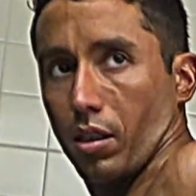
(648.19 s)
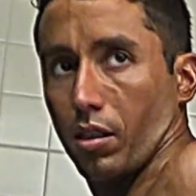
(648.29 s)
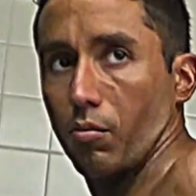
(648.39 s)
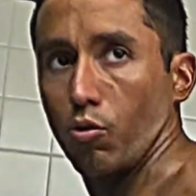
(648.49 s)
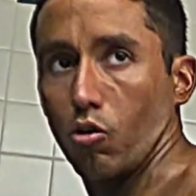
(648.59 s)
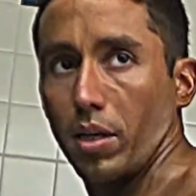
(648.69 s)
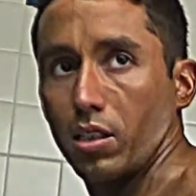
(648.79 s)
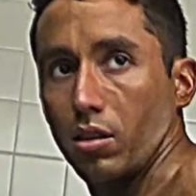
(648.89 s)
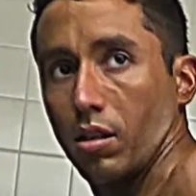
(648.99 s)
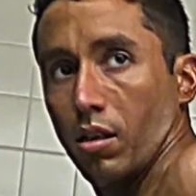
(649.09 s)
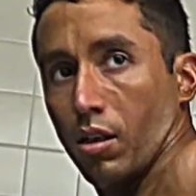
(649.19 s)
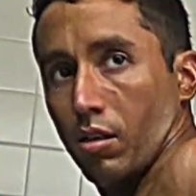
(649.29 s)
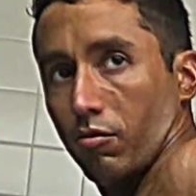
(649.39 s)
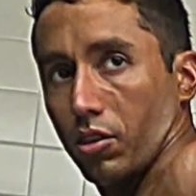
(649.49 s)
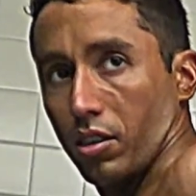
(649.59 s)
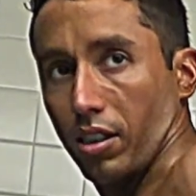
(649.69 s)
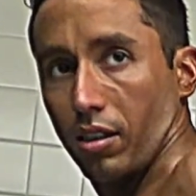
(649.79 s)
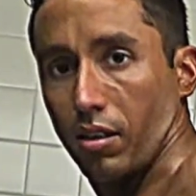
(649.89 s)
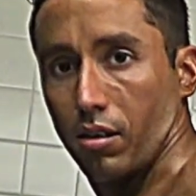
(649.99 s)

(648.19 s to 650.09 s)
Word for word: in the pro men's physique.